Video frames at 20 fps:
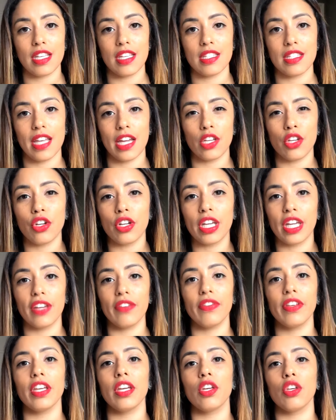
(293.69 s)
is that you're
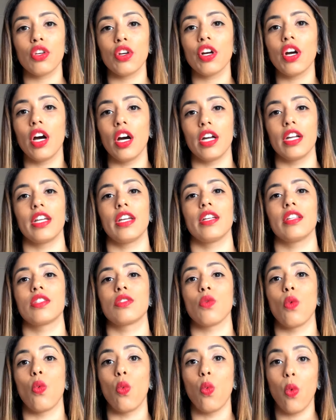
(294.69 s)
giving your
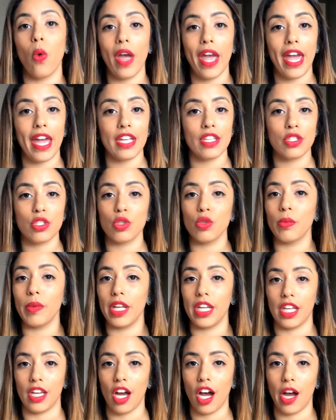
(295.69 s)
audience way too
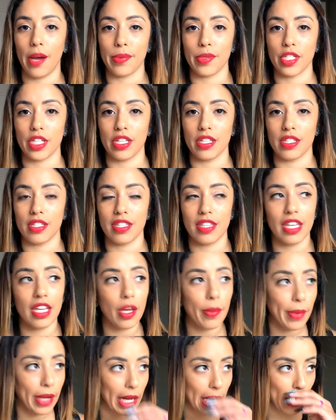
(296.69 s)
many options. Think
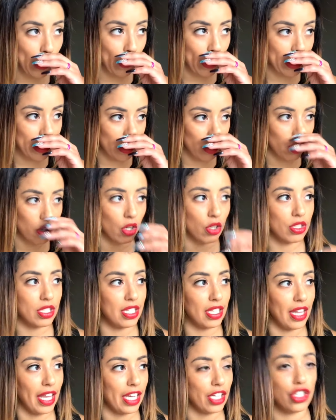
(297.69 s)
about it when you go
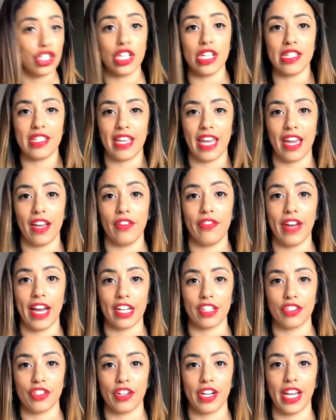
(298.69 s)
to like Cheesecake
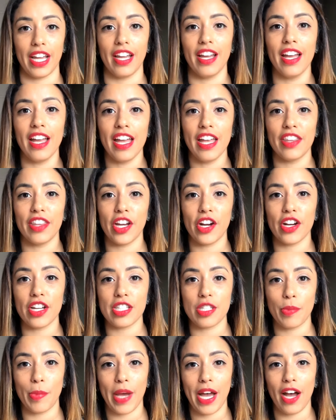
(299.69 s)
Factory. There
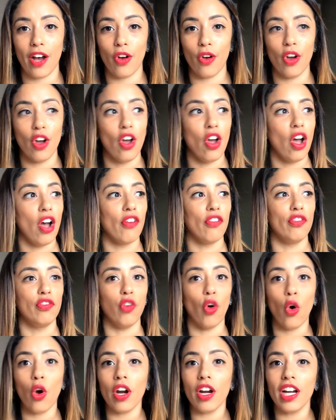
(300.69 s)
is about
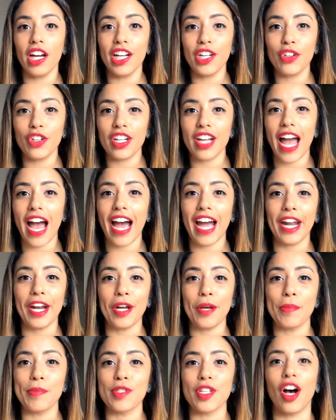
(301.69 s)
400
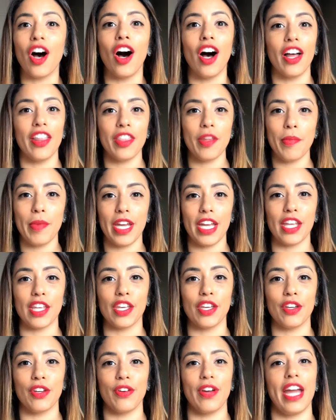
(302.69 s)
items on the
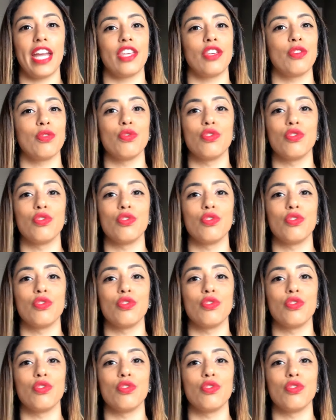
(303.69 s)
menu and you